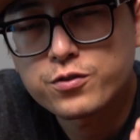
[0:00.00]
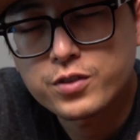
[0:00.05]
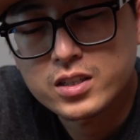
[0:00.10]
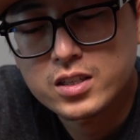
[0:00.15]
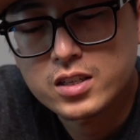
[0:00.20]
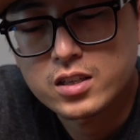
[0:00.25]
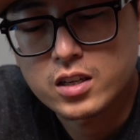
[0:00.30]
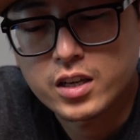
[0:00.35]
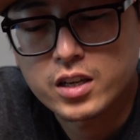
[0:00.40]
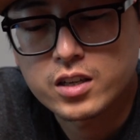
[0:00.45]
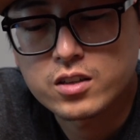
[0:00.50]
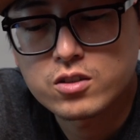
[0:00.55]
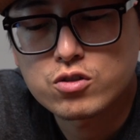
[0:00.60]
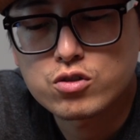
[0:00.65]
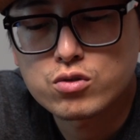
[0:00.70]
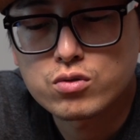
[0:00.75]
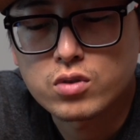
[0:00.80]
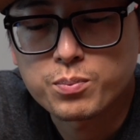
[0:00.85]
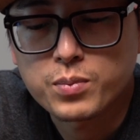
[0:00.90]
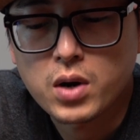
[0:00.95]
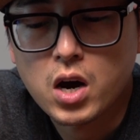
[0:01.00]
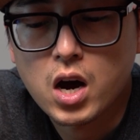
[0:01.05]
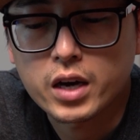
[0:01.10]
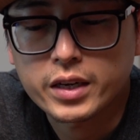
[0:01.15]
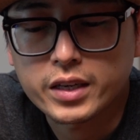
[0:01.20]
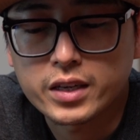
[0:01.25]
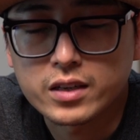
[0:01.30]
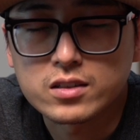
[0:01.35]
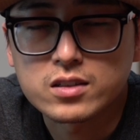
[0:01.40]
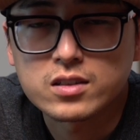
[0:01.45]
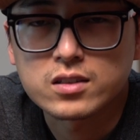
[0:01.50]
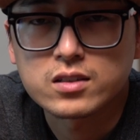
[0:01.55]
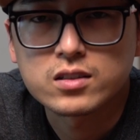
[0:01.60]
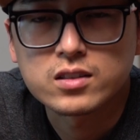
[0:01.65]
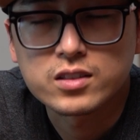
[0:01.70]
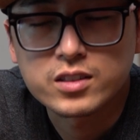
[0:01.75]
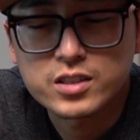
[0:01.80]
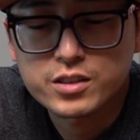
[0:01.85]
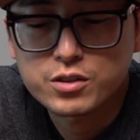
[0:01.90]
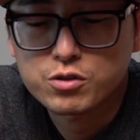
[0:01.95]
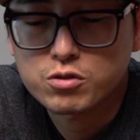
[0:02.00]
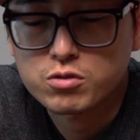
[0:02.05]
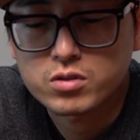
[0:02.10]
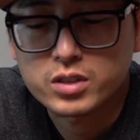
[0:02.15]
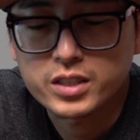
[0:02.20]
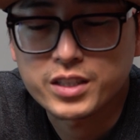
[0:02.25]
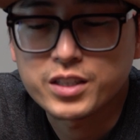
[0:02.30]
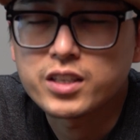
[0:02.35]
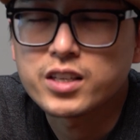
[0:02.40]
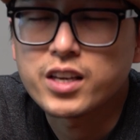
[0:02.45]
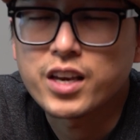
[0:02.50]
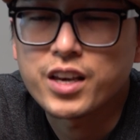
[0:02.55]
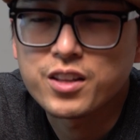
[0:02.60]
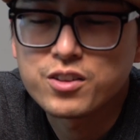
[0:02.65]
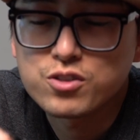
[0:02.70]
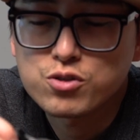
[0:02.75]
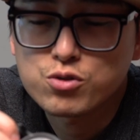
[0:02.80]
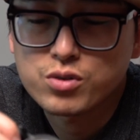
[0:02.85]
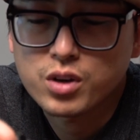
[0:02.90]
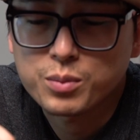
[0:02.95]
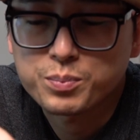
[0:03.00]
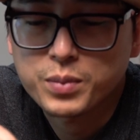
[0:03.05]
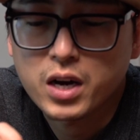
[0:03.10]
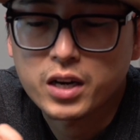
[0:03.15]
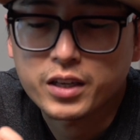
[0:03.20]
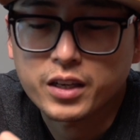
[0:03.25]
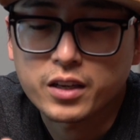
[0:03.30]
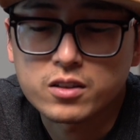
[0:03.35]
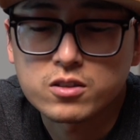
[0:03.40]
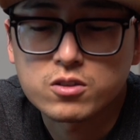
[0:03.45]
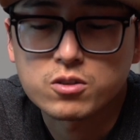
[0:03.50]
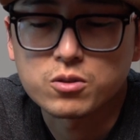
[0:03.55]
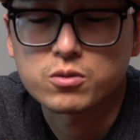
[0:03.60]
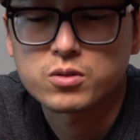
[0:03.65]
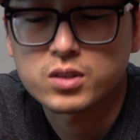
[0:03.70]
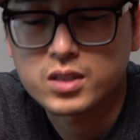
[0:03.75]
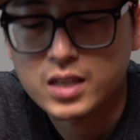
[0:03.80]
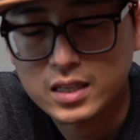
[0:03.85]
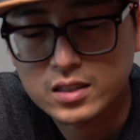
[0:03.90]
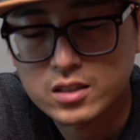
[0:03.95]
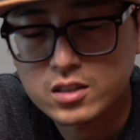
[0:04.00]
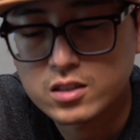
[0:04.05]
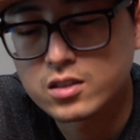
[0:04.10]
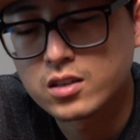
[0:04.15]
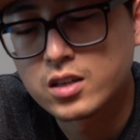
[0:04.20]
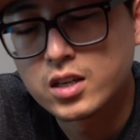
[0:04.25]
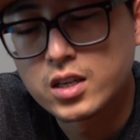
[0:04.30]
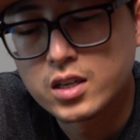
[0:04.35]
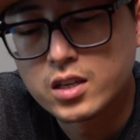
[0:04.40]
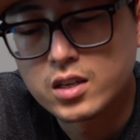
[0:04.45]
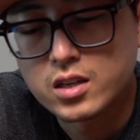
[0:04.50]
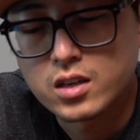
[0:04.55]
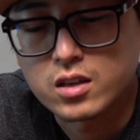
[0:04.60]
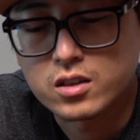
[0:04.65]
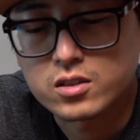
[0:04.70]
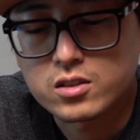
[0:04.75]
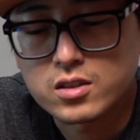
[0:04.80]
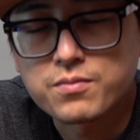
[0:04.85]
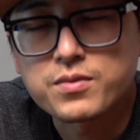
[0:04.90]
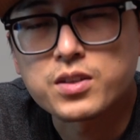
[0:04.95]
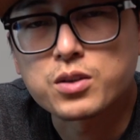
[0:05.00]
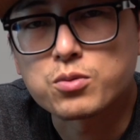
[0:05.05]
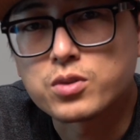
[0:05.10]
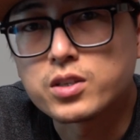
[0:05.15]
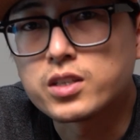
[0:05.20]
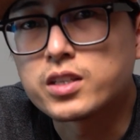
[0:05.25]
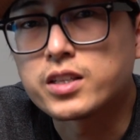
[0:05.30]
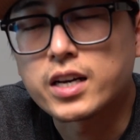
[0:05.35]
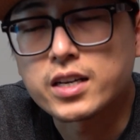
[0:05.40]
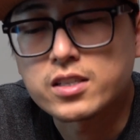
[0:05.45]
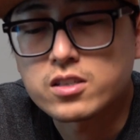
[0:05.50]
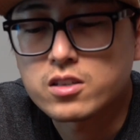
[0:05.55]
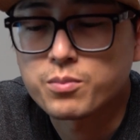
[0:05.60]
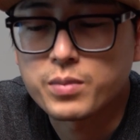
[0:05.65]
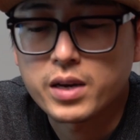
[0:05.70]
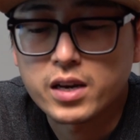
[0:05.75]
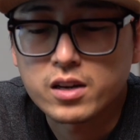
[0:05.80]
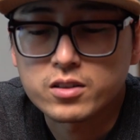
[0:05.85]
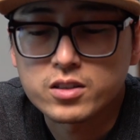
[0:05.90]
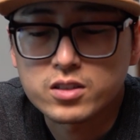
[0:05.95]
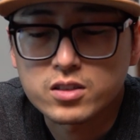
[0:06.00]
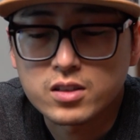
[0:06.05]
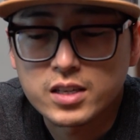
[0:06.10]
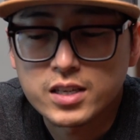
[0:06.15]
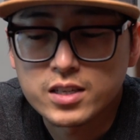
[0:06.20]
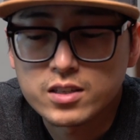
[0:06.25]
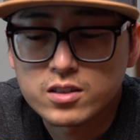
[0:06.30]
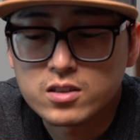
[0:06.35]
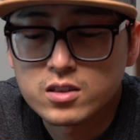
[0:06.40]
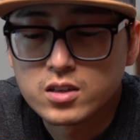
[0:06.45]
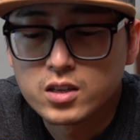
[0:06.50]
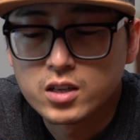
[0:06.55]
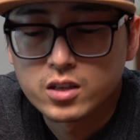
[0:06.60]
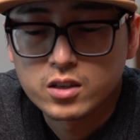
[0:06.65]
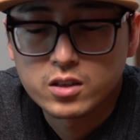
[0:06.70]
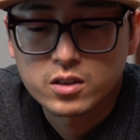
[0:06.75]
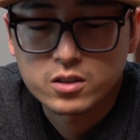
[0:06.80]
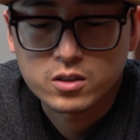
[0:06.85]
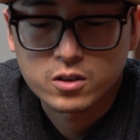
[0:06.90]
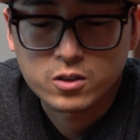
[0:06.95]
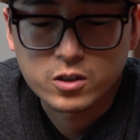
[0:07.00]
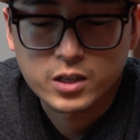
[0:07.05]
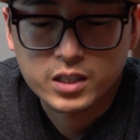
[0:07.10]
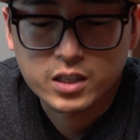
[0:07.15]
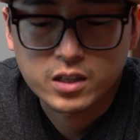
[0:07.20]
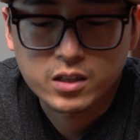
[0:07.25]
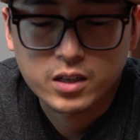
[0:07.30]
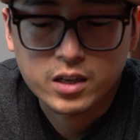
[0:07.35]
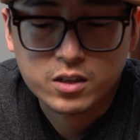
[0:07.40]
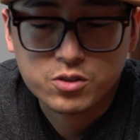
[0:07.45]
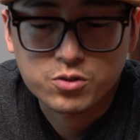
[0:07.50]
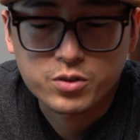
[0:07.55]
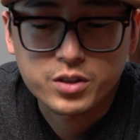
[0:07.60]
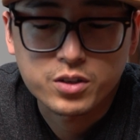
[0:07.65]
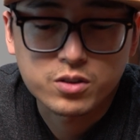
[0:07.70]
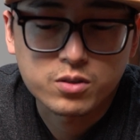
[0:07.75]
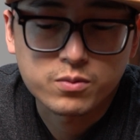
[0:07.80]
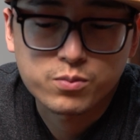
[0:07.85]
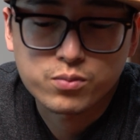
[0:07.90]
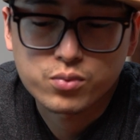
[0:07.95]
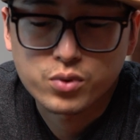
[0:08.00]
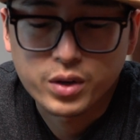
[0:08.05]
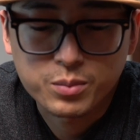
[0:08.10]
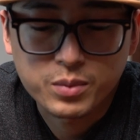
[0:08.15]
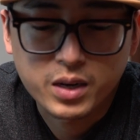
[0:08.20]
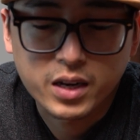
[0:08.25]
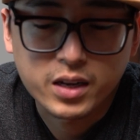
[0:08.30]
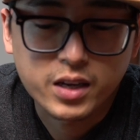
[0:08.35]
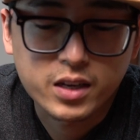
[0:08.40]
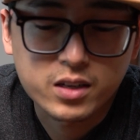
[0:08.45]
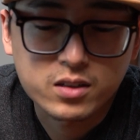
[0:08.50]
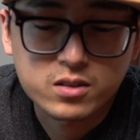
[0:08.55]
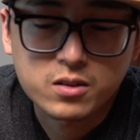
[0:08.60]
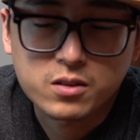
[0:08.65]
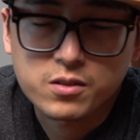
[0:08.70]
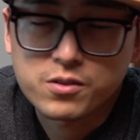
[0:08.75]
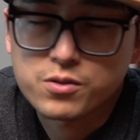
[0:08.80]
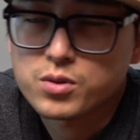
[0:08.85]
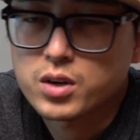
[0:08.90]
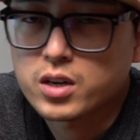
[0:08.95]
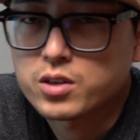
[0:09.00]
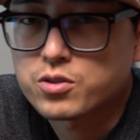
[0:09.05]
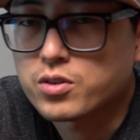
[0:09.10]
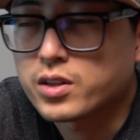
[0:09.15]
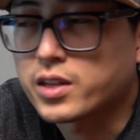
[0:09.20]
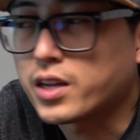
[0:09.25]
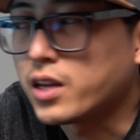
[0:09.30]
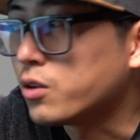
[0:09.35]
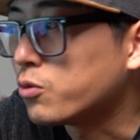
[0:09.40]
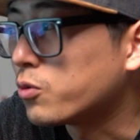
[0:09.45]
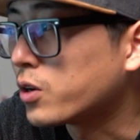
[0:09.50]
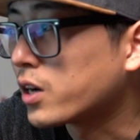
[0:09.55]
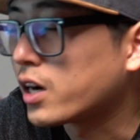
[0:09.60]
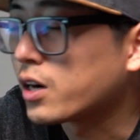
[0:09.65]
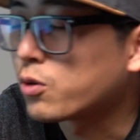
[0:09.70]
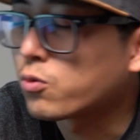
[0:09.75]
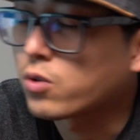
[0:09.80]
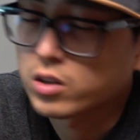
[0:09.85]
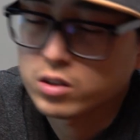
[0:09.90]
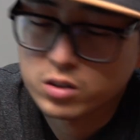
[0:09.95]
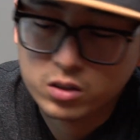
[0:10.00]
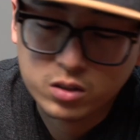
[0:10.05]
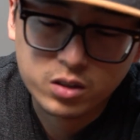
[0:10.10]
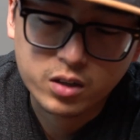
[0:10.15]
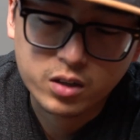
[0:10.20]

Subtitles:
it into a pocket, literally into your pocket. So that's something really nice about this lens. So I can actually bring my A6300 anywhere I want.